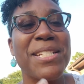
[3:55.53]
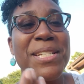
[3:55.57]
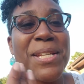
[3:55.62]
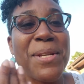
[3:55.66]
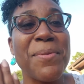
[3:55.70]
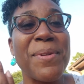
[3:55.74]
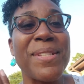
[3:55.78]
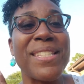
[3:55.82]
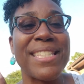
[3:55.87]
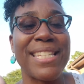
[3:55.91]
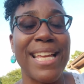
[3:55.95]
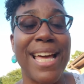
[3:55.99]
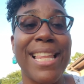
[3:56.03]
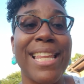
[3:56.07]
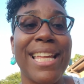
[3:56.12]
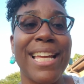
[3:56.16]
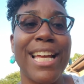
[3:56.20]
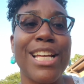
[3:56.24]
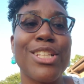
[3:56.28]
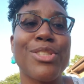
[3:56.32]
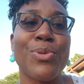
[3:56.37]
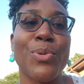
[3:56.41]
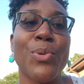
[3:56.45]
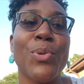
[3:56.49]
she was telling
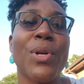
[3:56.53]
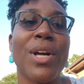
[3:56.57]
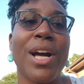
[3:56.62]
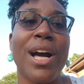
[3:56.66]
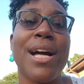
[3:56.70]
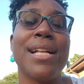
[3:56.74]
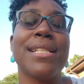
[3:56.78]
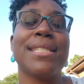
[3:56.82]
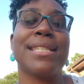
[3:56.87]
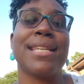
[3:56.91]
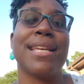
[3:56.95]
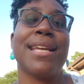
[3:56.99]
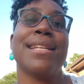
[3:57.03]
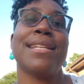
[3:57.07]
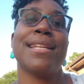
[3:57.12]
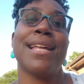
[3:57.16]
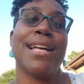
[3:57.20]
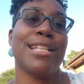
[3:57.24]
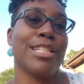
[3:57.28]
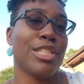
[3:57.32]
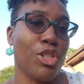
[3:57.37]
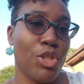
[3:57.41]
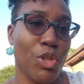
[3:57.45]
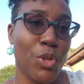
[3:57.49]
us through content
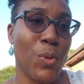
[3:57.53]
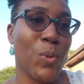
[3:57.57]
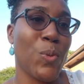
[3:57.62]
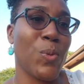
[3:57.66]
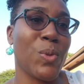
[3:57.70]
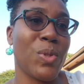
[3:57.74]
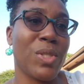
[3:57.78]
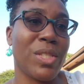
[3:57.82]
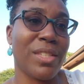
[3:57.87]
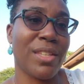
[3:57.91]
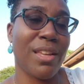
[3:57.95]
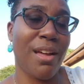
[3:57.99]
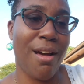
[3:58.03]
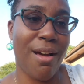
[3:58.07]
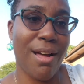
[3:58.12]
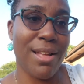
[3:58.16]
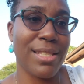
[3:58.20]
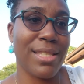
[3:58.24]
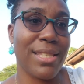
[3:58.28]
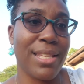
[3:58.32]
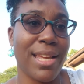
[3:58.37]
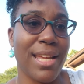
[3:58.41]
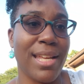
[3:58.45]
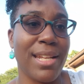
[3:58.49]
not to use
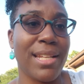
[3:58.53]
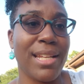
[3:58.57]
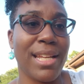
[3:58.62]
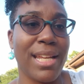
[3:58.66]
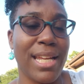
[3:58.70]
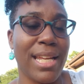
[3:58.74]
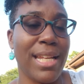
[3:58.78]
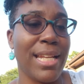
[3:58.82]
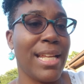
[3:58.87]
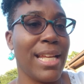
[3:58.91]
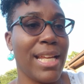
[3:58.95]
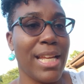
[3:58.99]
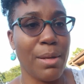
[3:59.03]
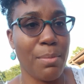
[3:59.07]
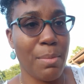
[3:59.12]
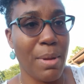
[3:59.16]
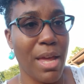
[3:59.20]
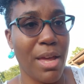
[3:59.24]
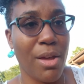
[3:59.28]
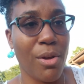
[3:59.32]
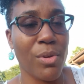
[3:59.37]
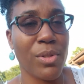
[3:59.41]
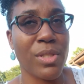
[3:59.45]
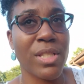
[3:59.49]
content in
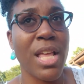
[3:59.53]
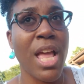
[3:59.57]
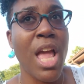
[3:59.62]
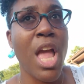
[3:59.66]
emails